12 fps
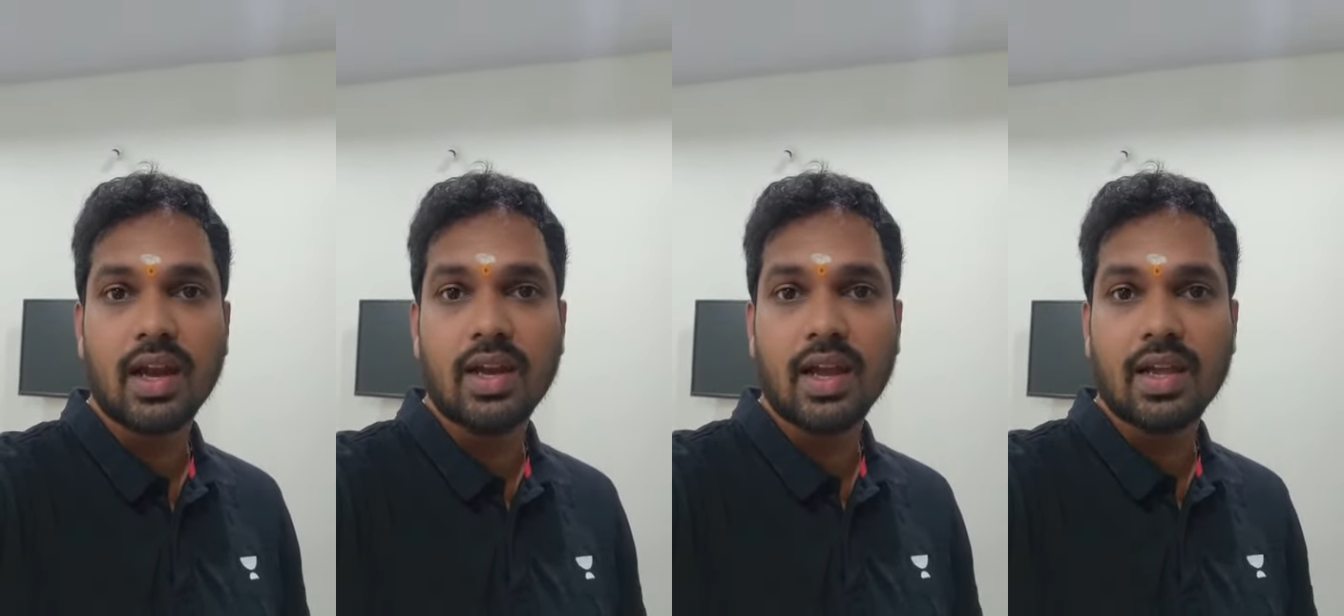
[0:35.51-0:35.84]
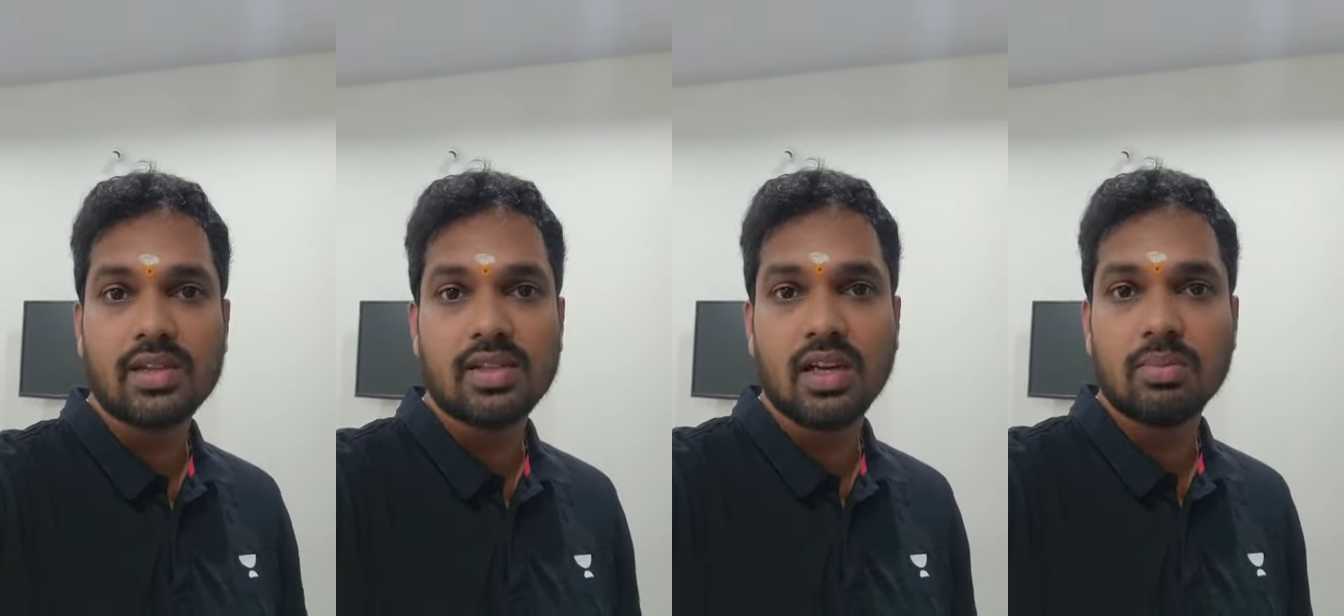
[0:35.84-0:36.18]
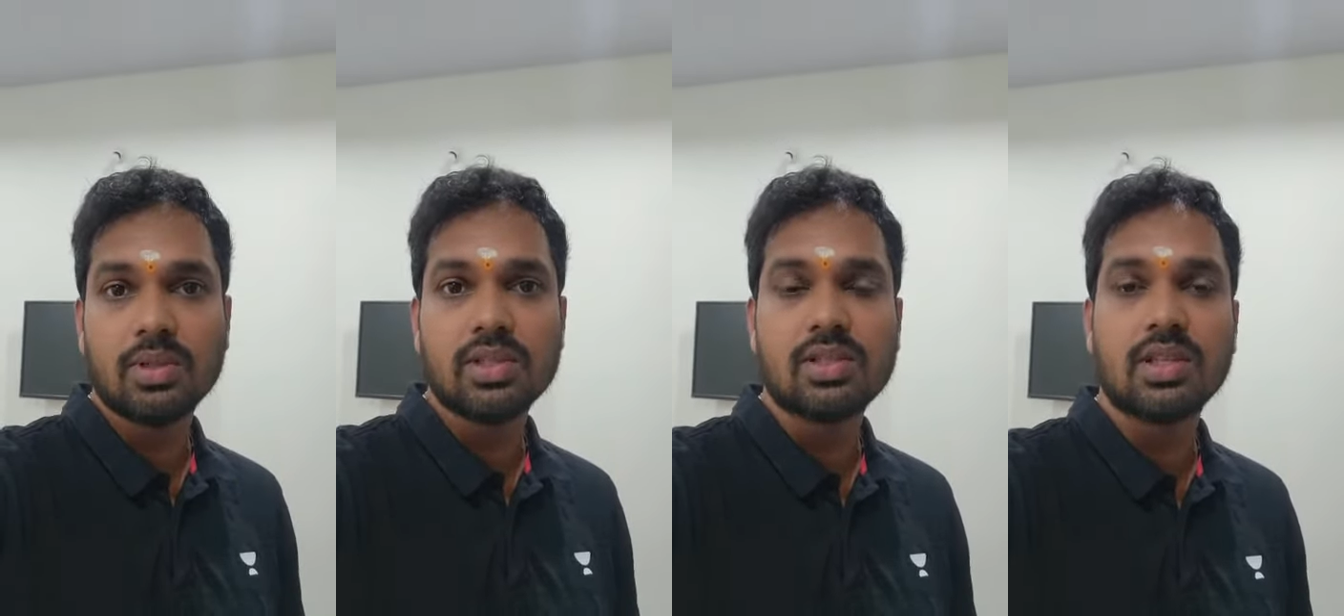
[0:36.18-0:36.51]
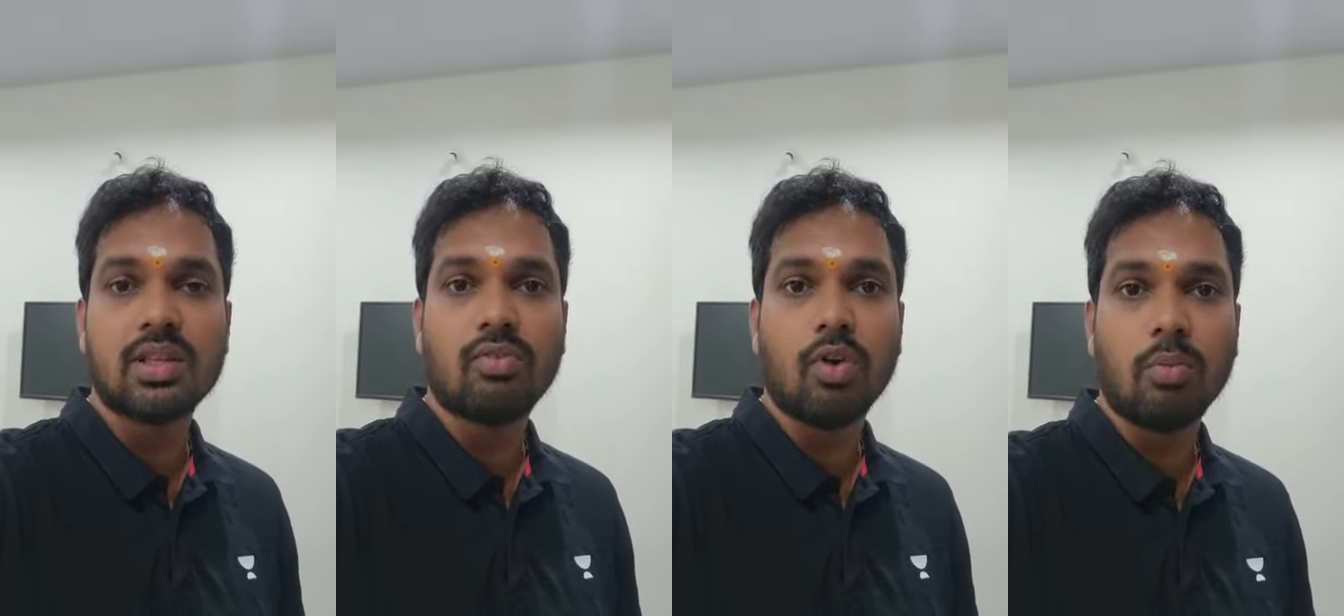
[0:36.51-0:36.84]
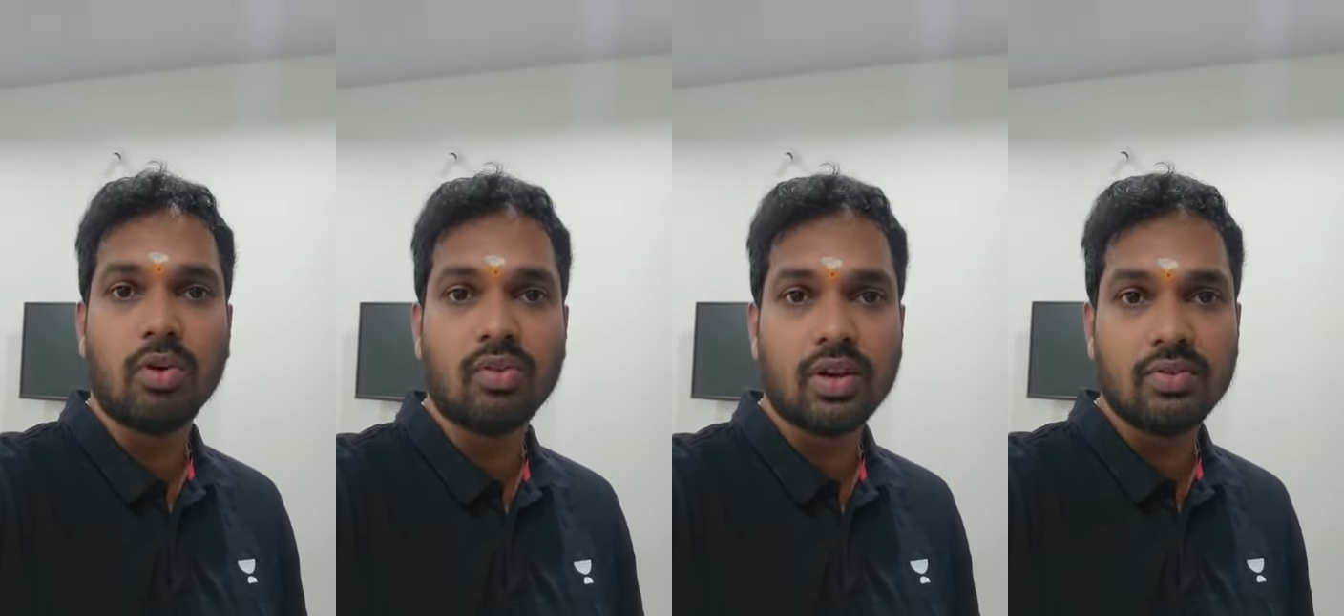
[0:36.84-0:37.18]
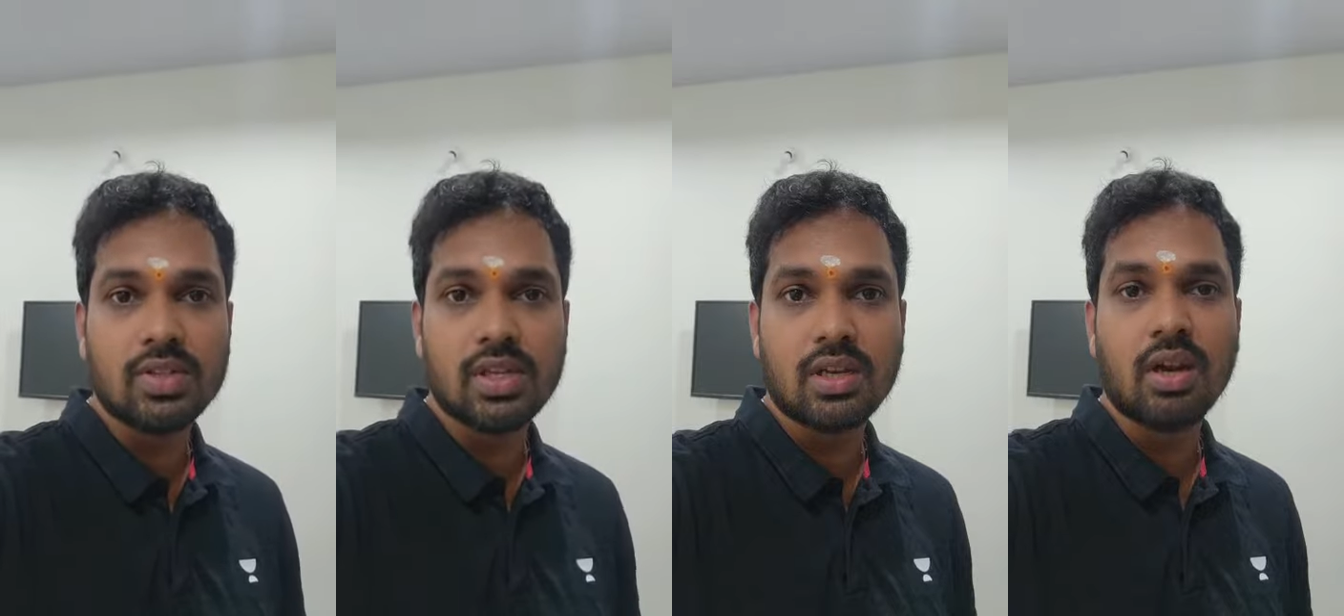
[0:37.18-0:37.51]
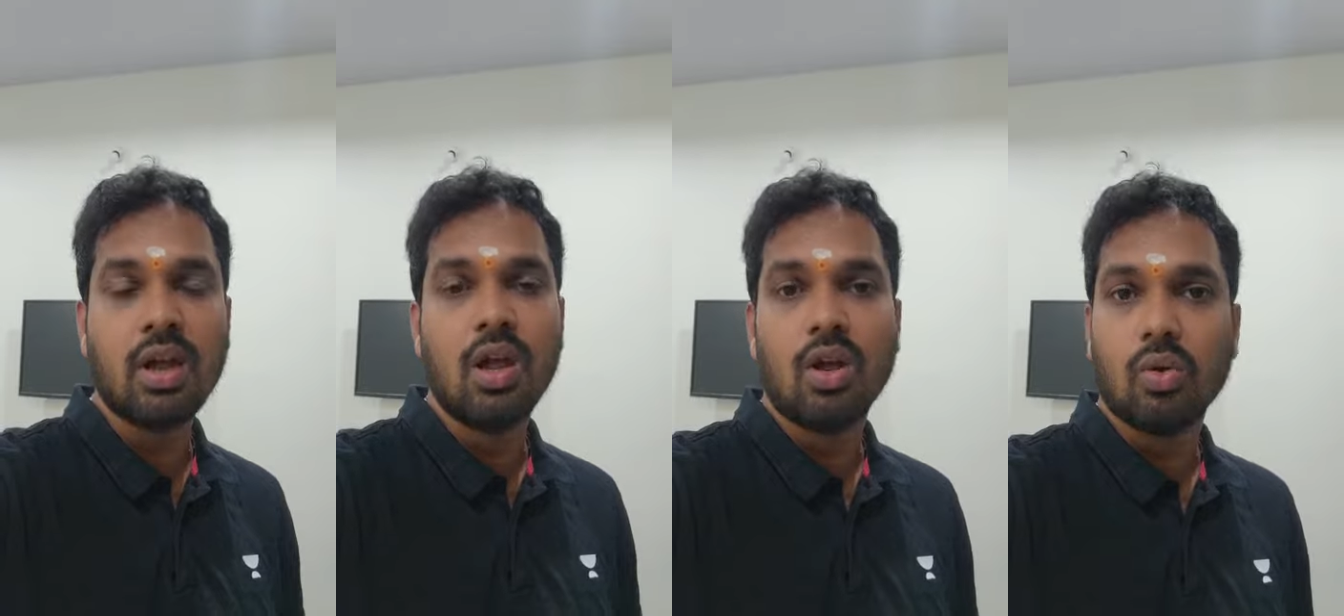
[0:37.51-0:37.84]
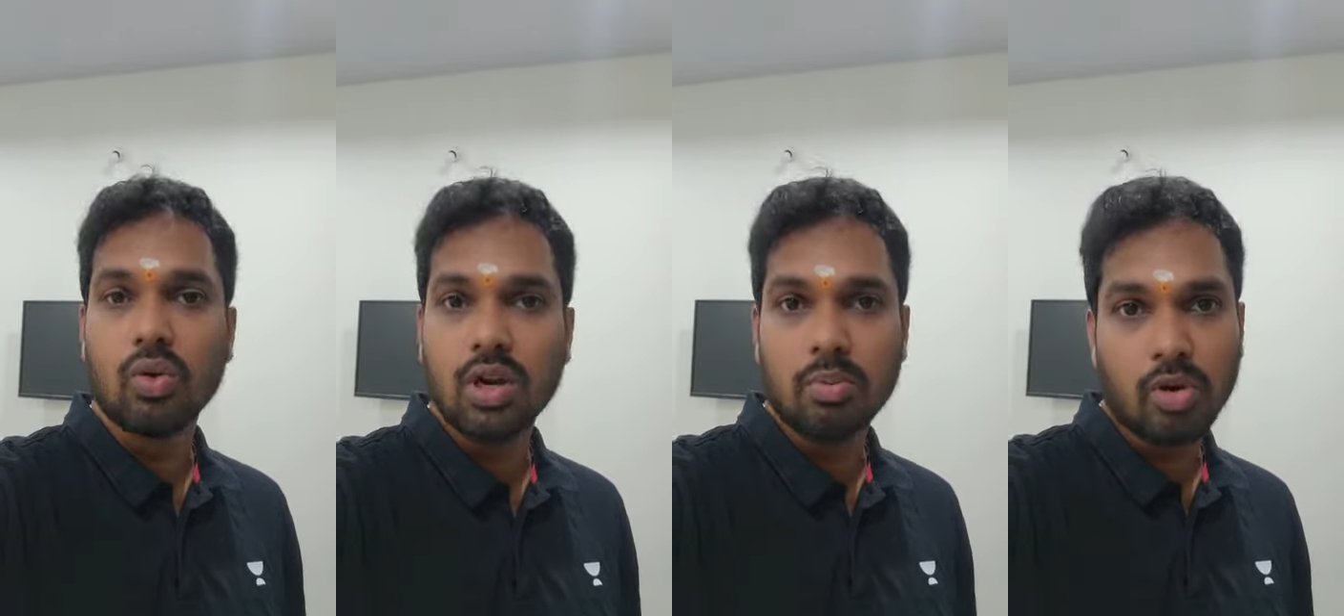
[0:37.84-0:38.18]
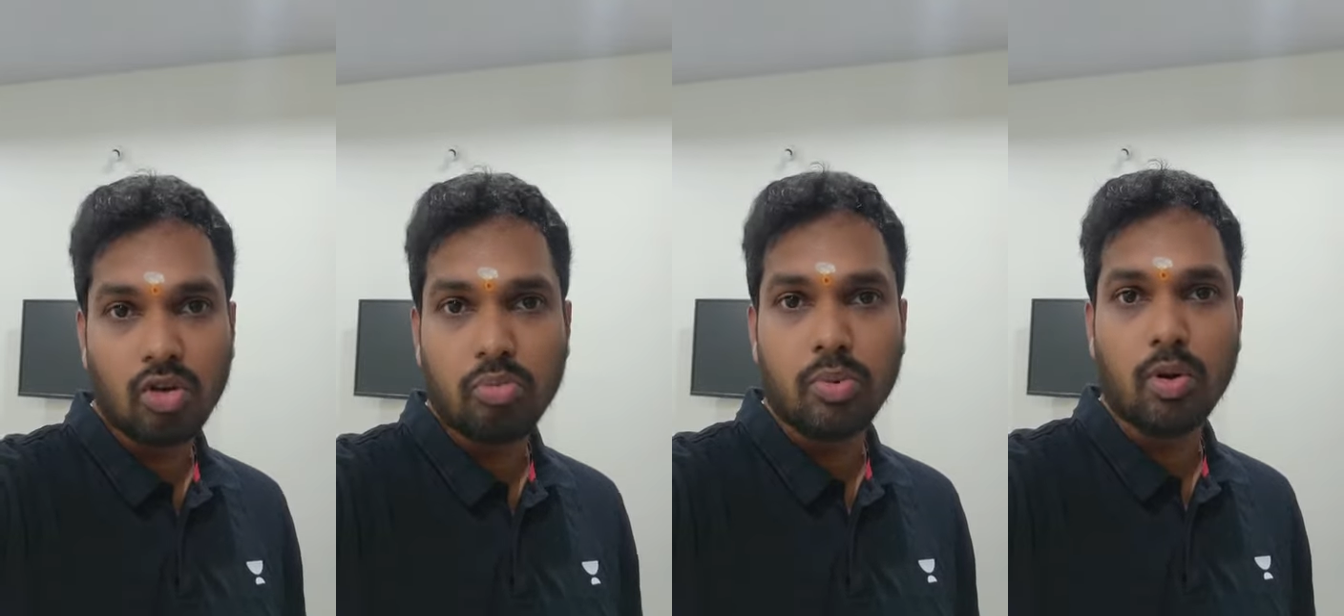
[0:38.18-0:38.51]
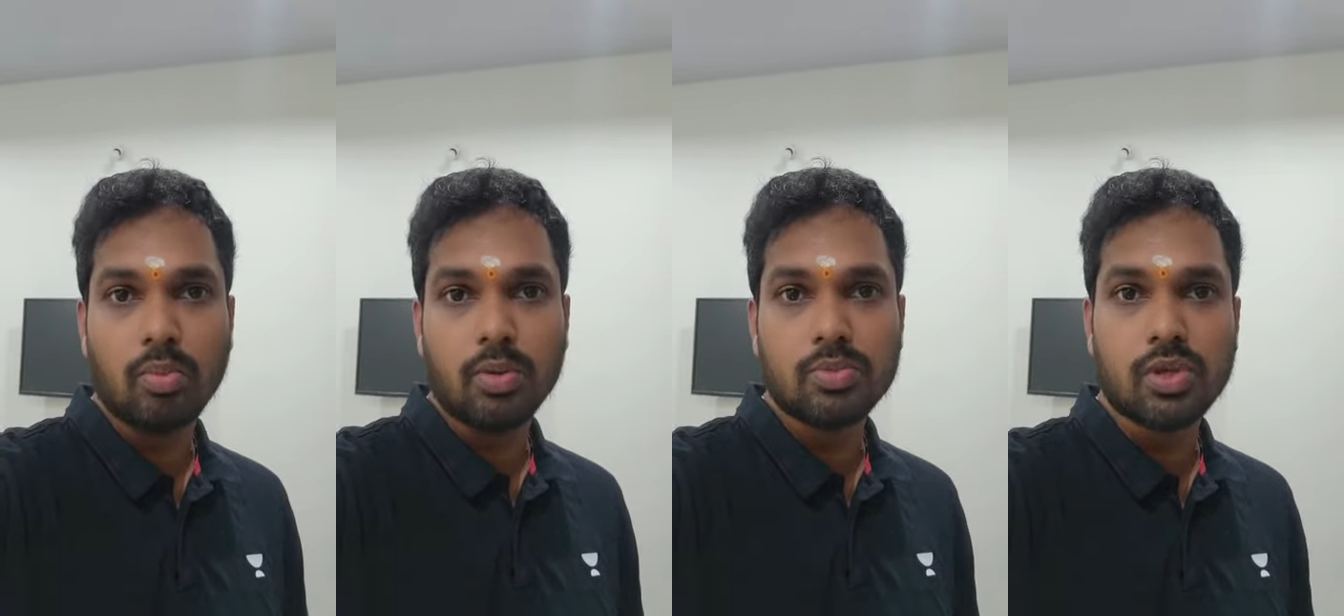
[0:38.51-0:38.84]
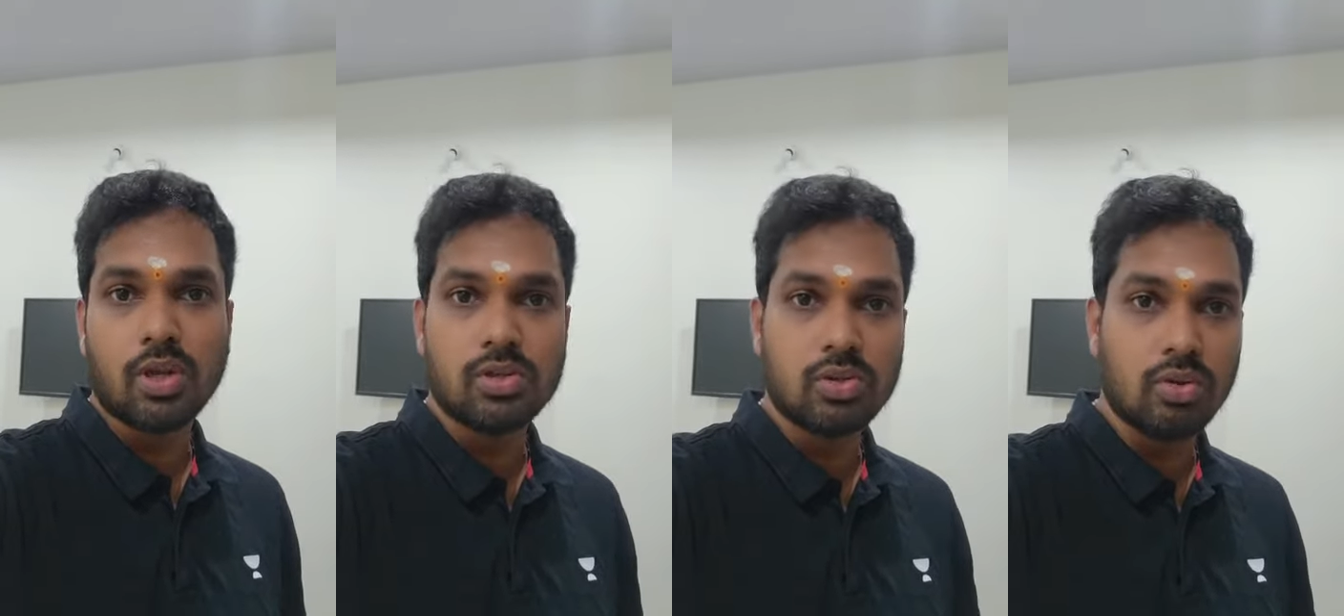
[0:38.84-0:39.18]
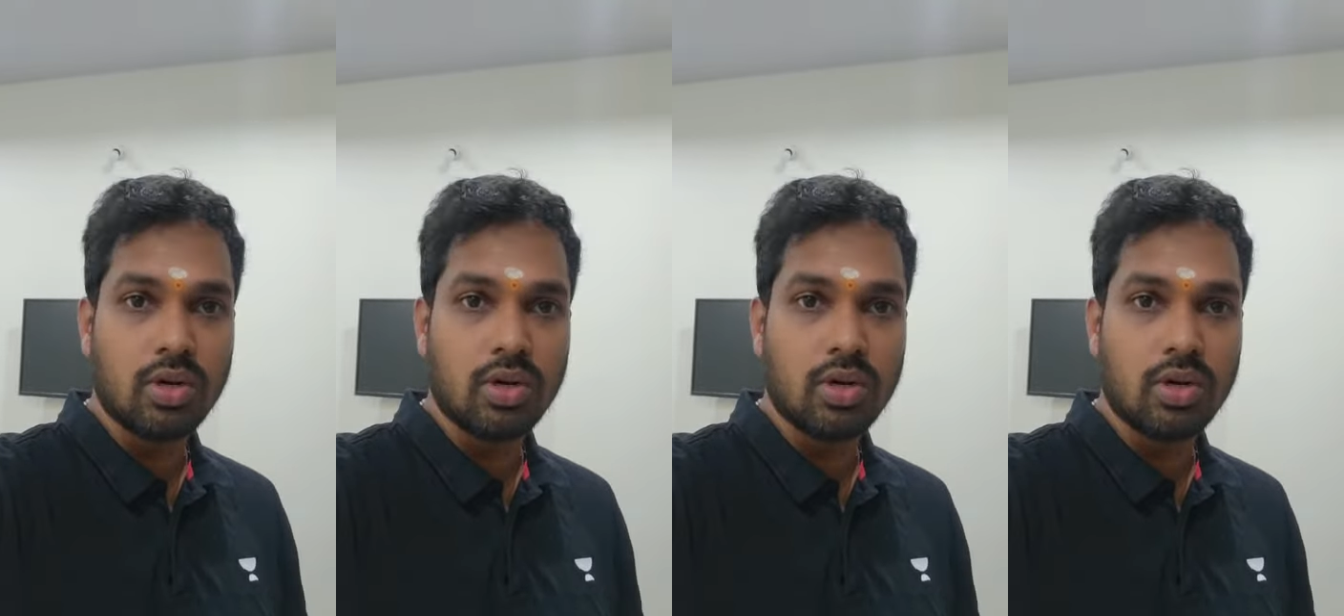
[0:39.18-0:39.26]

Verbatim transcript: entire syllabus in the form of revision, good number of problems also.